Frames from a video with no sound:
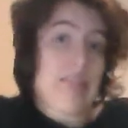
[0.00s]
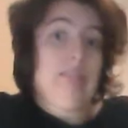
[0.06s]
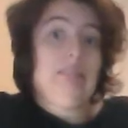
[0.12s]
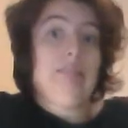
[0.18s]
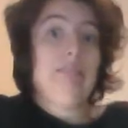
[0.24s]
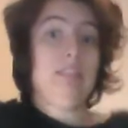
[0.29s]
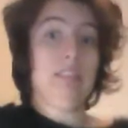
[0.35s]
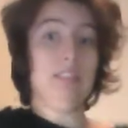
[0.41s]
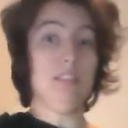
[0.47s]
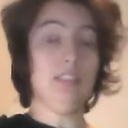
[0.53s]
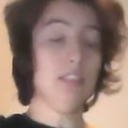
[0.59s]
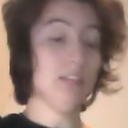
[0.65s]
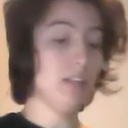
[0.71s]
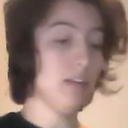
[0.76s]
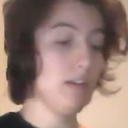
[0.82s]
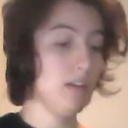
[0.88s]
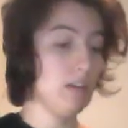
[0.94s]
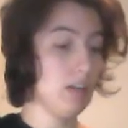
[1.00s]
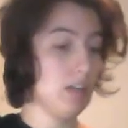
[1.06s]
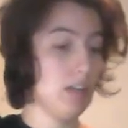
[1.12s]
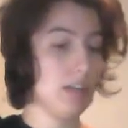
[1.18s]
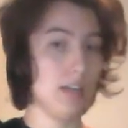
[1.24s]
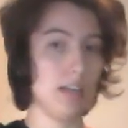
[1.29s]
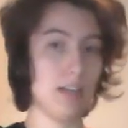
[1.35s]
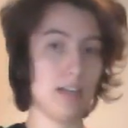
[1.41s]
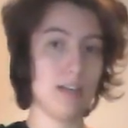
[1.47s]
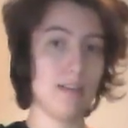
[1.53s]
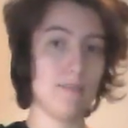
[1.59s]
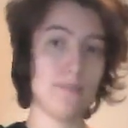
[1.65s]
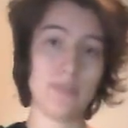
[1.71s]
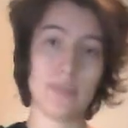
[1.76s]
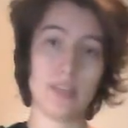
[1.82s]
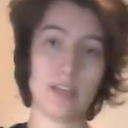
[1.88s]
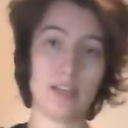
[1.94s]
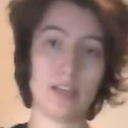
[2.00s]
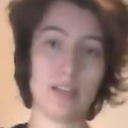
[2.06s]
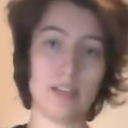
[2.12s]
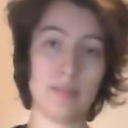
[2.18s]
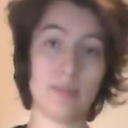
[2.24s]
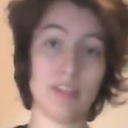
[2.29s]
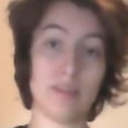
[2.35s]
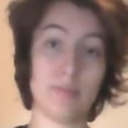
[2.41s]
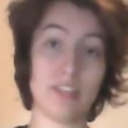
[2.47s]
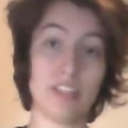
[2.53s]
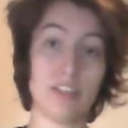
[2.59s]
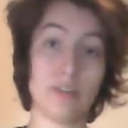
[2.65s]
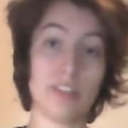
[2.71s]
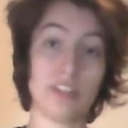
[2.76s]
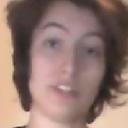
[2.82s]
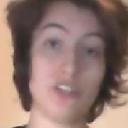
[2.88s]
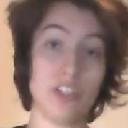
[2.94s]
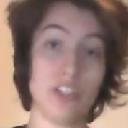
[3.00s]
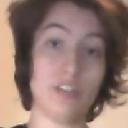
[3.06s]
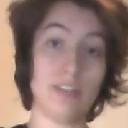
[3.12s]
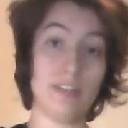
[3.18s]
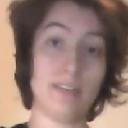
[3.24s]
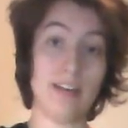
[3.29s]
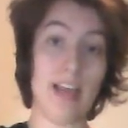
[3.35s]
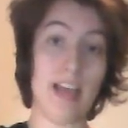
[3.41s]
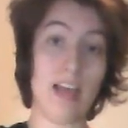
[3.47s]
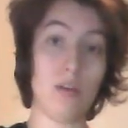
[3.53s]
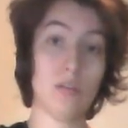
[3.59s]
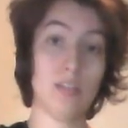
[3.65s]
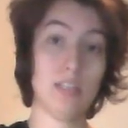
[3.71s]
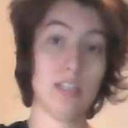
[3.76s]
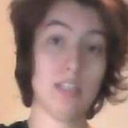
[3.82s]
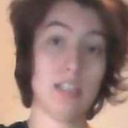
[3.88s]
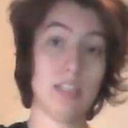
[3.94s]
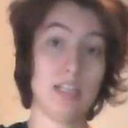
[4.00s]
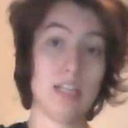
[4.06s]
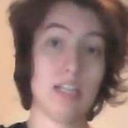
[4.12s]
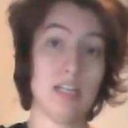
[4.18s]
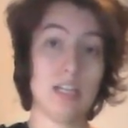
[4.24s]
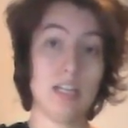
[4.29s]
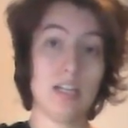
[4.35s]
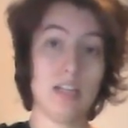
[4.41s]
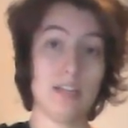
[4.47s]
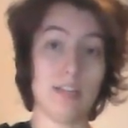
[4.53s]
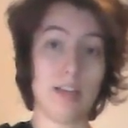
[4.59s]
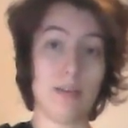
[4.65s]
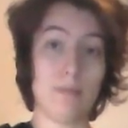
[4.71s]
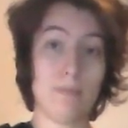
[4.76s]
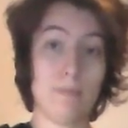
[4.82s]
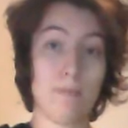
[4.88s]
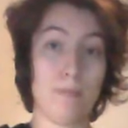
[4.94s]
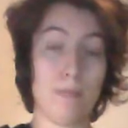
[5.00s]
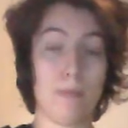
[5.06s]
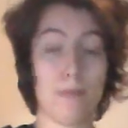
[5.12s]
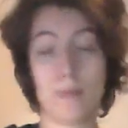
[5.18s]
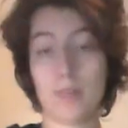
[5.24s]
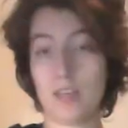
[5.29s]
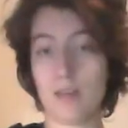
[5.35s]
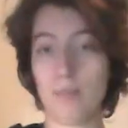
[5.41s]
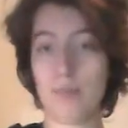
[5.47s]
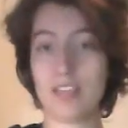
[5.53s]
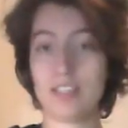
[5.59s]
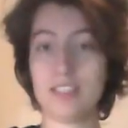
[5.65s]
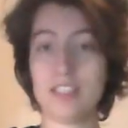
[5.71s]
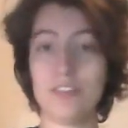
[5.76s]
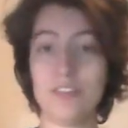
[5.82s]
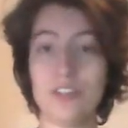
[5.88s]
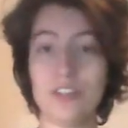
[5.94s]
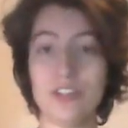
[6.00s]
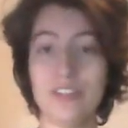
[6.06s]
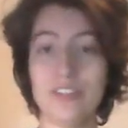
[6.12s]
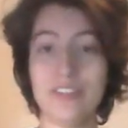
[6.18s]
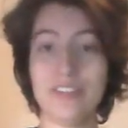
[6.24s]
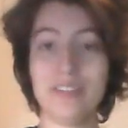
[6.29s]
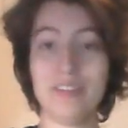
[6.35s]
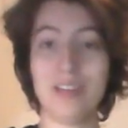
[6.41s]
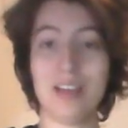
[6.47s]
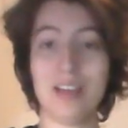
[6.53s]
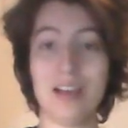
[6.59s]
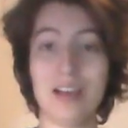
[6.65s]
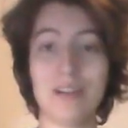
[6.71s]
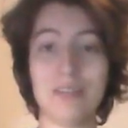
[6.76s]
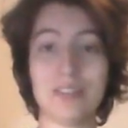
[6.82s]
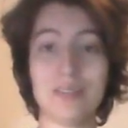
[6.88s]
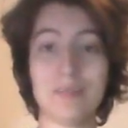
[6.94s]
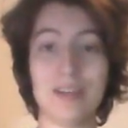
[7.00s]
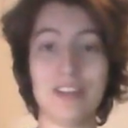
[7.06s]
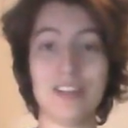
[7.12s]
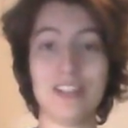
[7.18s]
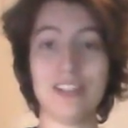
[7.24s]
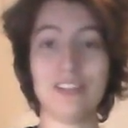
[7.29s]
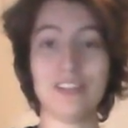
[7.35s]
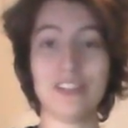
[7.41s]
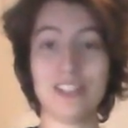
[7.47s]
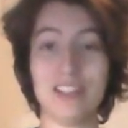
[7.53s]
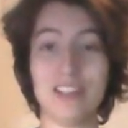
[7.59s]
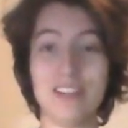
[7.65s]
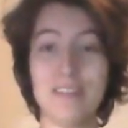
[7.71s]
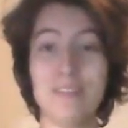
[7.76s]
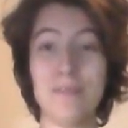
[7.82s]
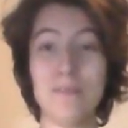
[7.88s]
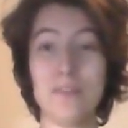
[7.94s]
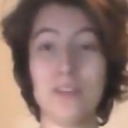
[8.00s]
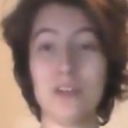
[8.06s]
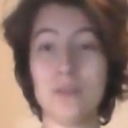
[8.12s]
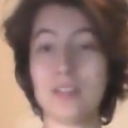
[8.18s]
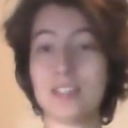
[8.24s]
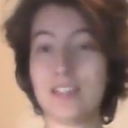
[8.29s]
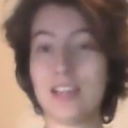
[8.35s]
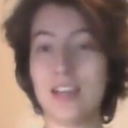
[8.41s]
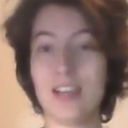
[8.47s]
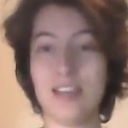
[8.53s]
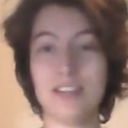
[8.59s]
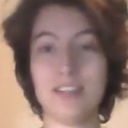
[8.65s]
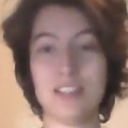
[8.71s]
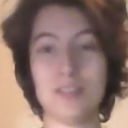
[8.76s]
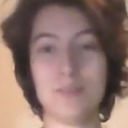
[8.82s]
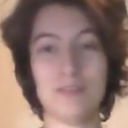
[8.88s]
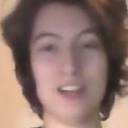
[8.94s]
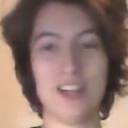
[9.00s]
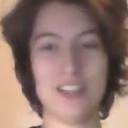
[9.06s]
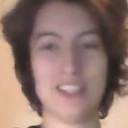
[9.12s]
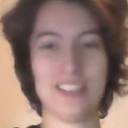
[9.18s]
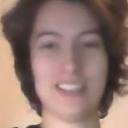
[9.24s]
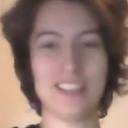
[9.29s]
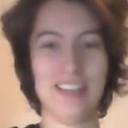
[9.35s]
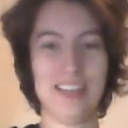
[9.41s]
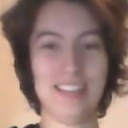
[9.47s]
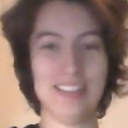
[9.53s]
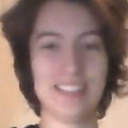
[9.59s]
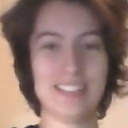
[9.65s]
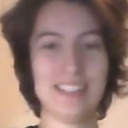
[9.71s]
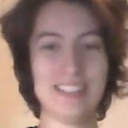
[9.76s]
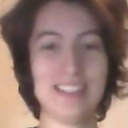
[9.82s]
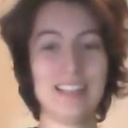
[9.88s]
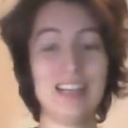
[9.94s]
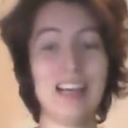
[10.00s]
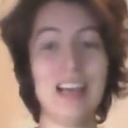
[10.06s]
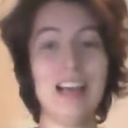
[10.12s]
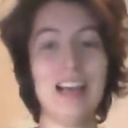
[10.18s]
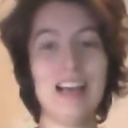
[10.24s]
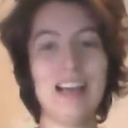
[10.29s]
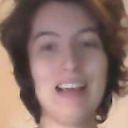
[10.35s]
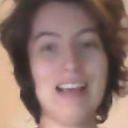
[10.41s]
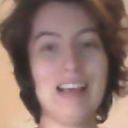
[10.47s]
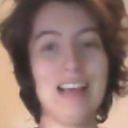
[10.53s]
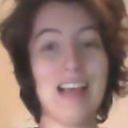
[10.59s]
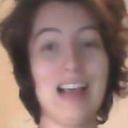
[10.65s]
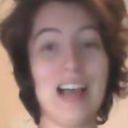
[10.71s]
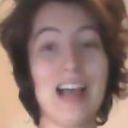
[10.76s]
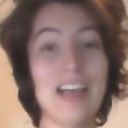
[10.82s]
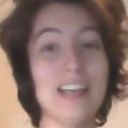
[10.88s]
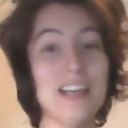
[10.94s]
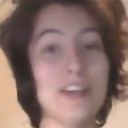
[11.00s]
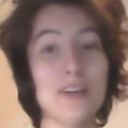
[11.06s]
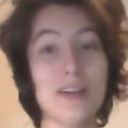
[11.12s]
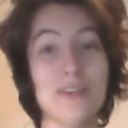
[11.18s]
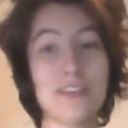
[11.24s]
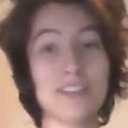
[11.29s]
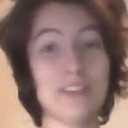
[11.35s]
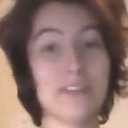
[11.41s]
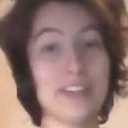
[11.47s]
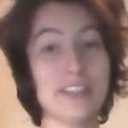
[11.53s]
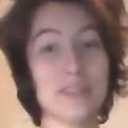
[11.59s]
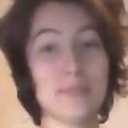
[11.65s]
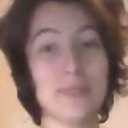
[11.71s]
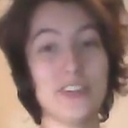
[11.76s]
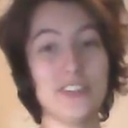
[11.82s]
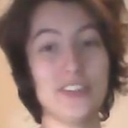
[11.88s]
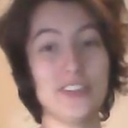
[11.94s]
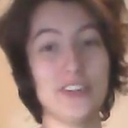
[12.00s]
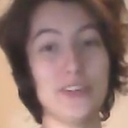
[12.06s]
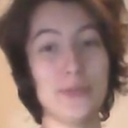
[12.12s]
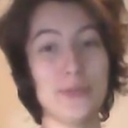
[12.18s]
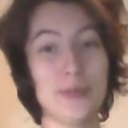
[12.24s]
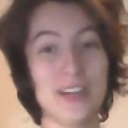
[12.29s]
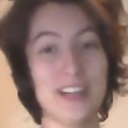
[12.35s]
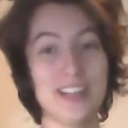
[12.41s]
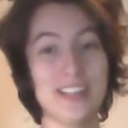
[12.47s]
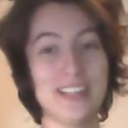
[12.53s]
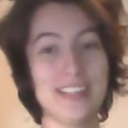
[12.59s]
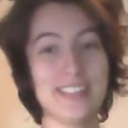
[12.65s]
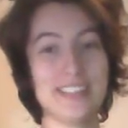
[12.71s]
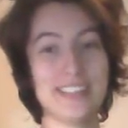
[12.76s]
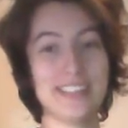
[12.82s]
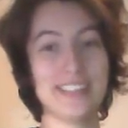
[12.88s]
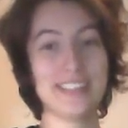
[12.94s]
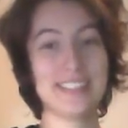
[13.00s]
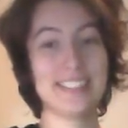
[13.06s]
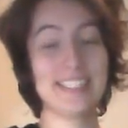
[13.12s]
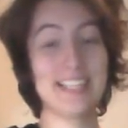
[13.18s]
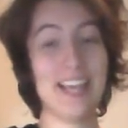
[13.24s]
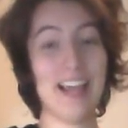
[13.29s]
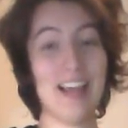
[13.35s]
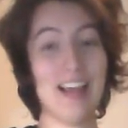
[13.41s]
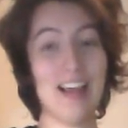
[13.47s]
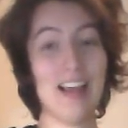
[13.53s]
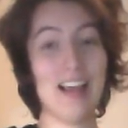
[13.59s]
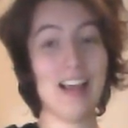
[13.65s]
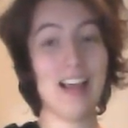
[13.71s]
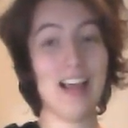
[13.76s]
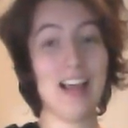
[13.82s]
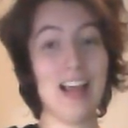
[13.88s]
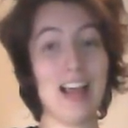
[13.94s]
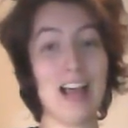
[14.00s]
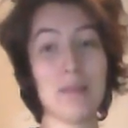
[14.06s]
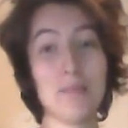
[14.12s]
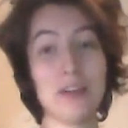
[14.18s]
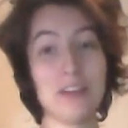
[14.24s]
And I'm going to be doing the chiton now. Now, message out to my teacher who assigned this project to us. I know I was only supposed to do 1. I